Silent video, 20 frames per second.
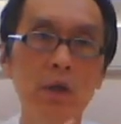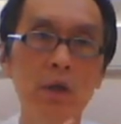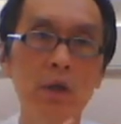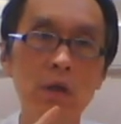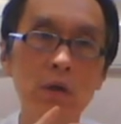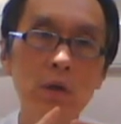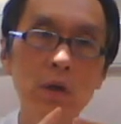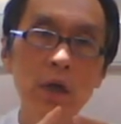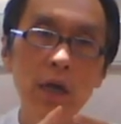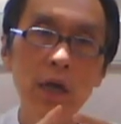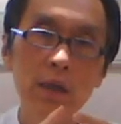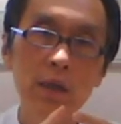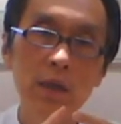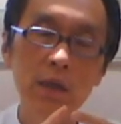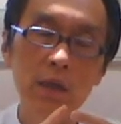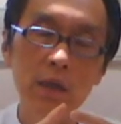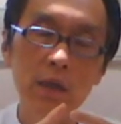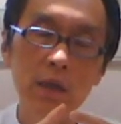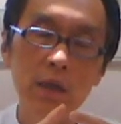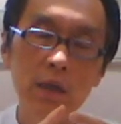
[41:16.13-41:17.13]
You get
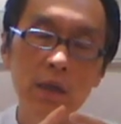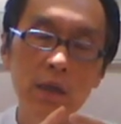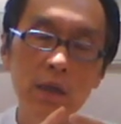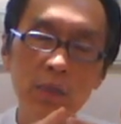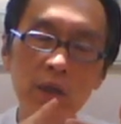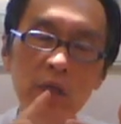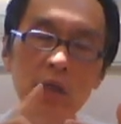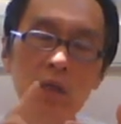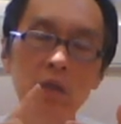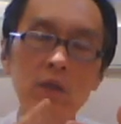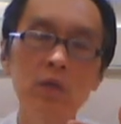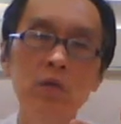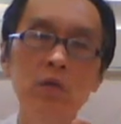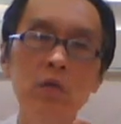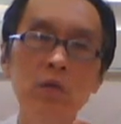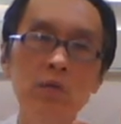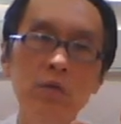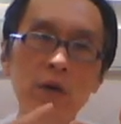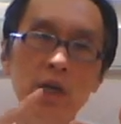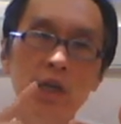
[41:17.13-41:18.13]
the speed
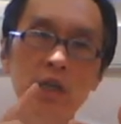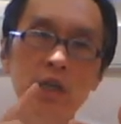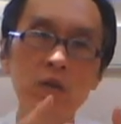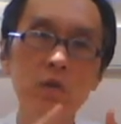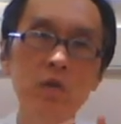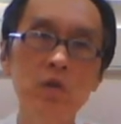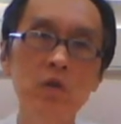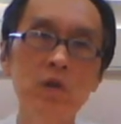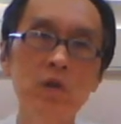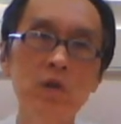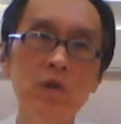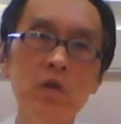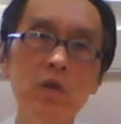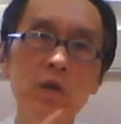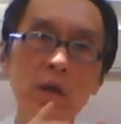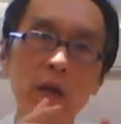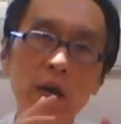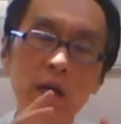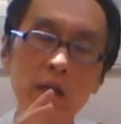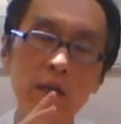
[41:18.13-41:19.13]
too fast, too slow,
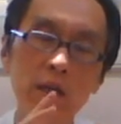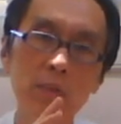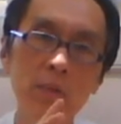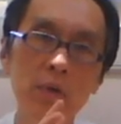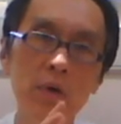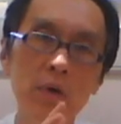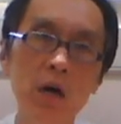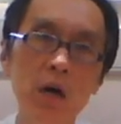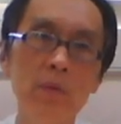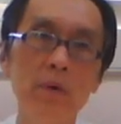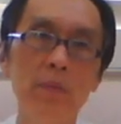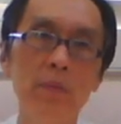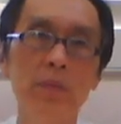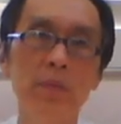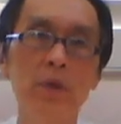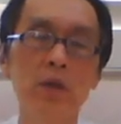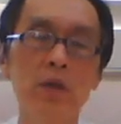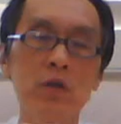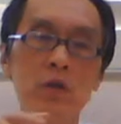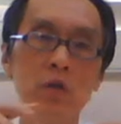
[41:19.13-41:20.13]
you get in the problem.
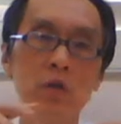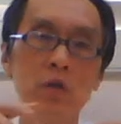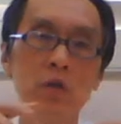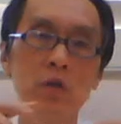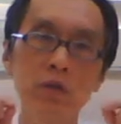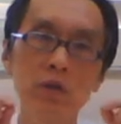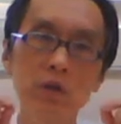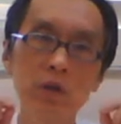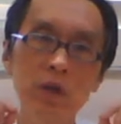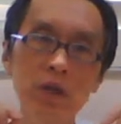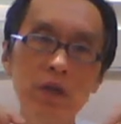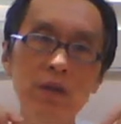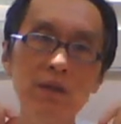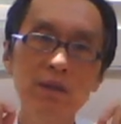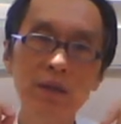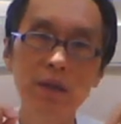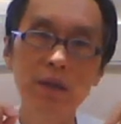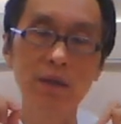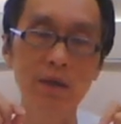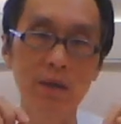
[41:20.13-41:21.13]
So the real
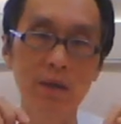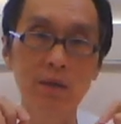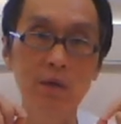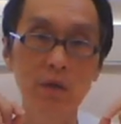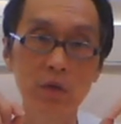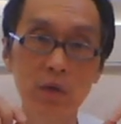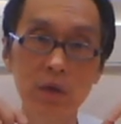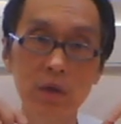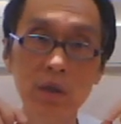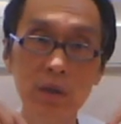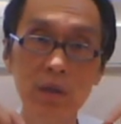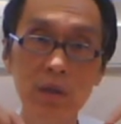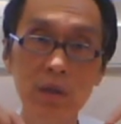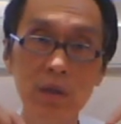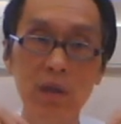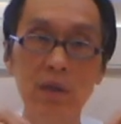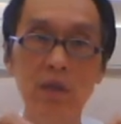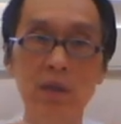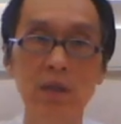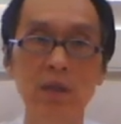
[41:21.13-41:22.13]
thing
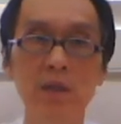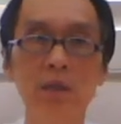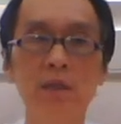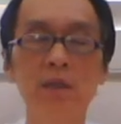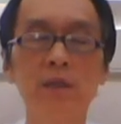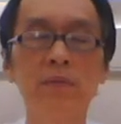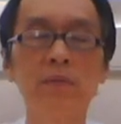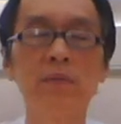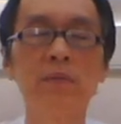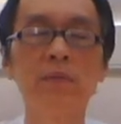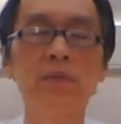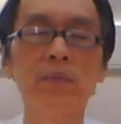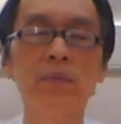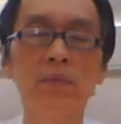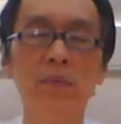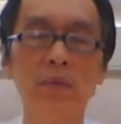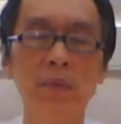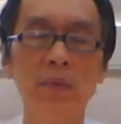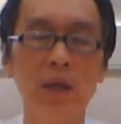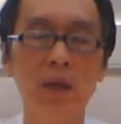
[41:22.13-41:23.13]
is,
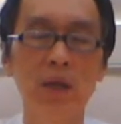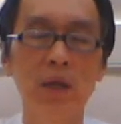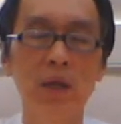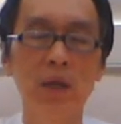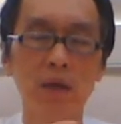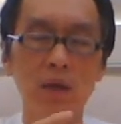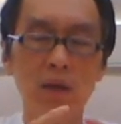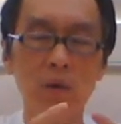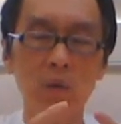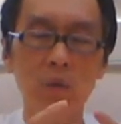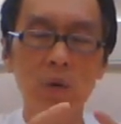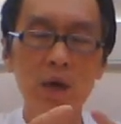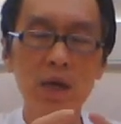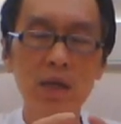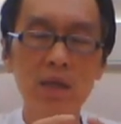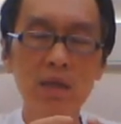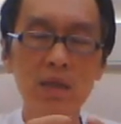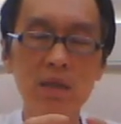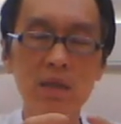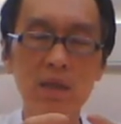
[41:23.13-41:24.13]

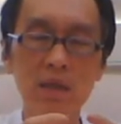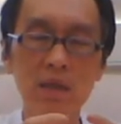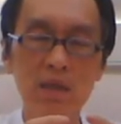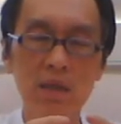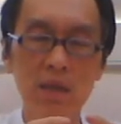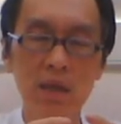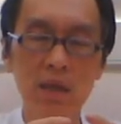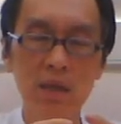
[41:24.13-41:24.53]
once this